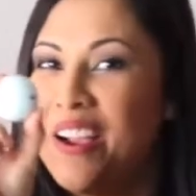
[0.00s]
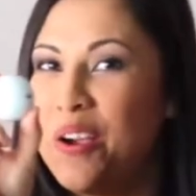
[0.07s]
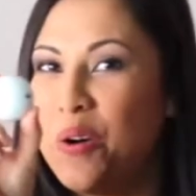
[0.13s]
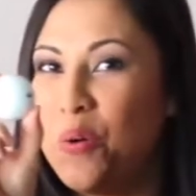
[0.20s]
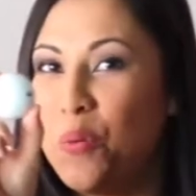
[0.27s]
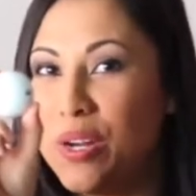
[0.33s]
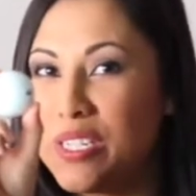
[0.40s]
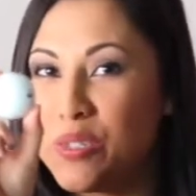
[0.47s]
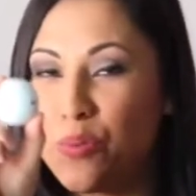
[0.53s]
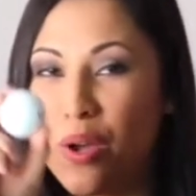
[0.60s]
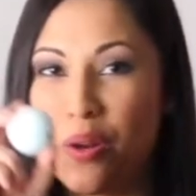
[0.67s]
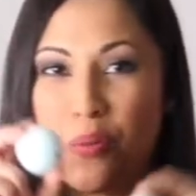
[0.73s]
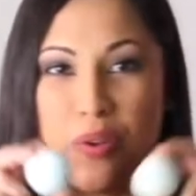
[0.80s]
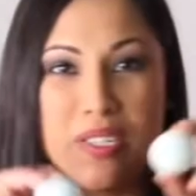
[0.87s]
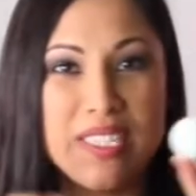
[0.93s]
Which
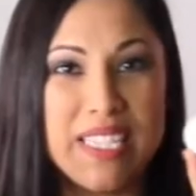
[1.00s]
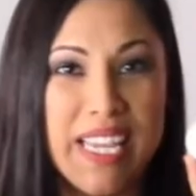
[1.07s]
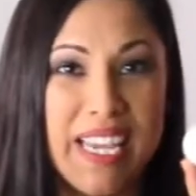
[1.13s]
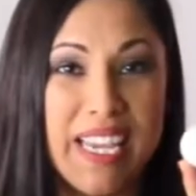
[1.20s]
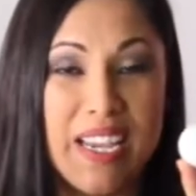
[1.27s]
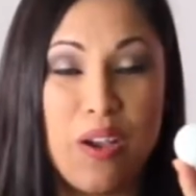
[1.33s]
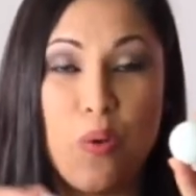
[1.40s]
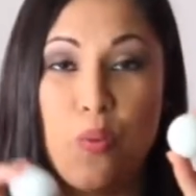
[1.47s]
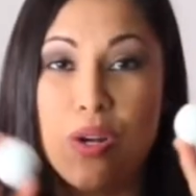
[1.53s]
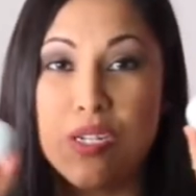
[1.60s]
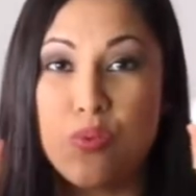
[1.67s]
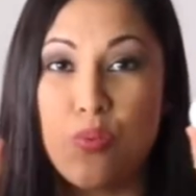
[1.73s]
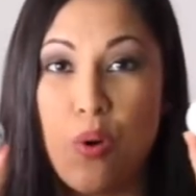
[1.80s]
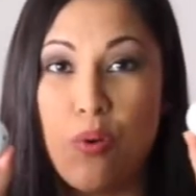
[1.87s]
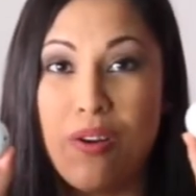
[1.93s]
one will sink, which
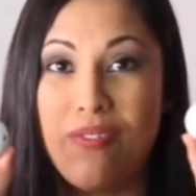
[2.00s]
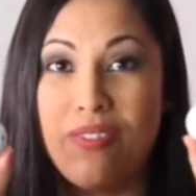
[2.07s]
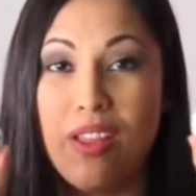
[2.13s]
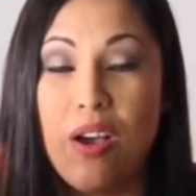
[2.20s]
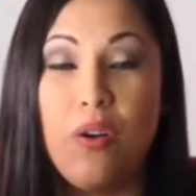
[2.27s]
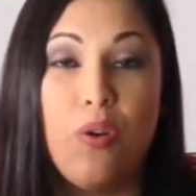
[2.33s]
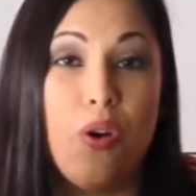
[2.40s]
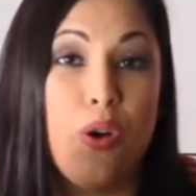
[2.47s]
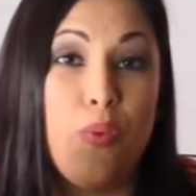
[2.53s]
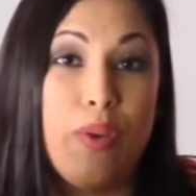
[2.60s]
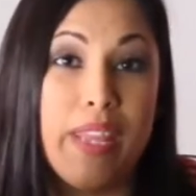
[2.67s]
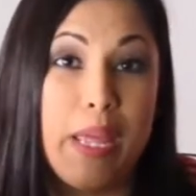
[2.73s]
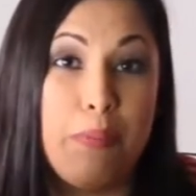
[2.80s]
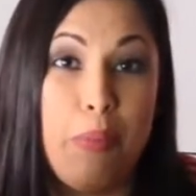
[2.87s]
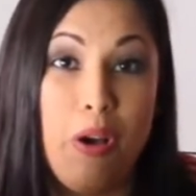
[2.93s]
one will float? Or will
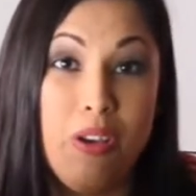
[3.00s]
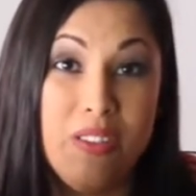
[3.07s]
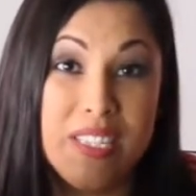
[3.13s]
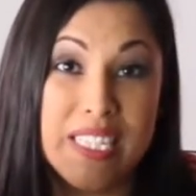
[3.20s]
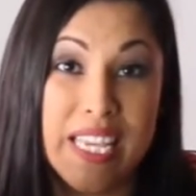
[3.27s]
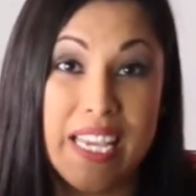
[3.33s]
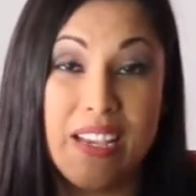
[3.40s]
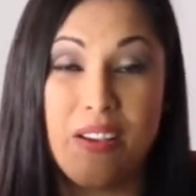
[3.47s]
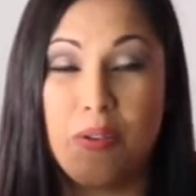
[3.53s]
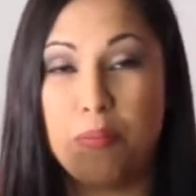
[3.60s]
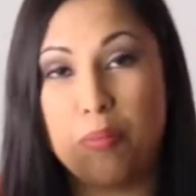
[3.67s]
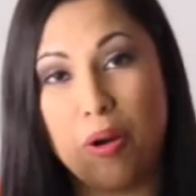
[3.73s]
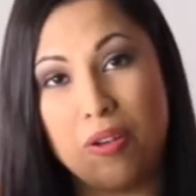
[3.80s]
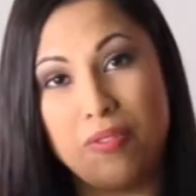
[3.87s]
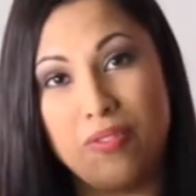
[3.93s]
they both sink,
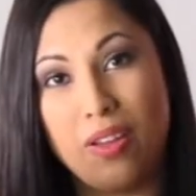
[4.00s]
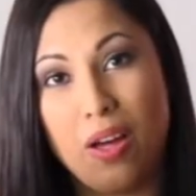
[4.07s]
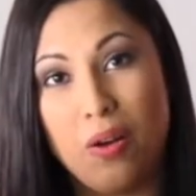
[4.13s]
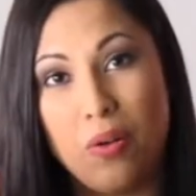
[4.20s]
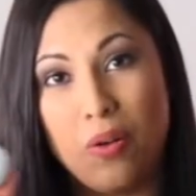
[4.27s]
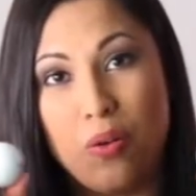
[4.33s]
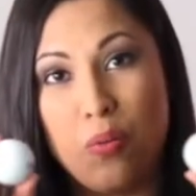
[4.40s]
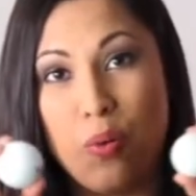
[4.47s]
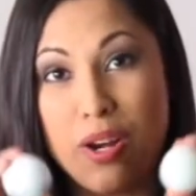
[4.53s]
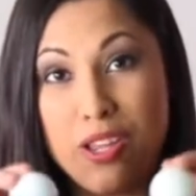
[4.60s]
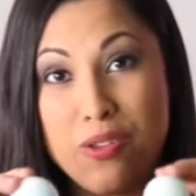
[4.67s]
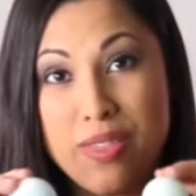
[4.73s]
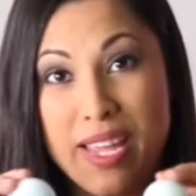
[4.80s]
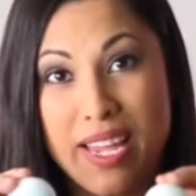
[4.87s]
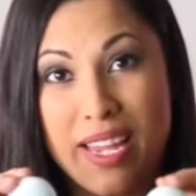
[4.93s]
both float? What do
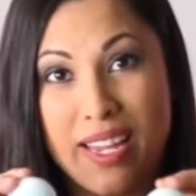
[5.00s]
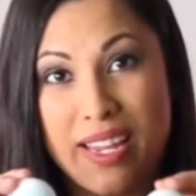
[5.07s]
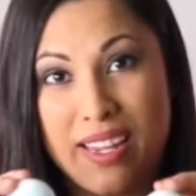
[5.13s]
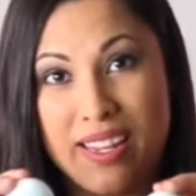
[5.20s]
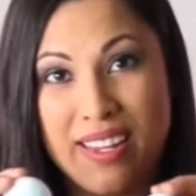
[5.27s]
you think?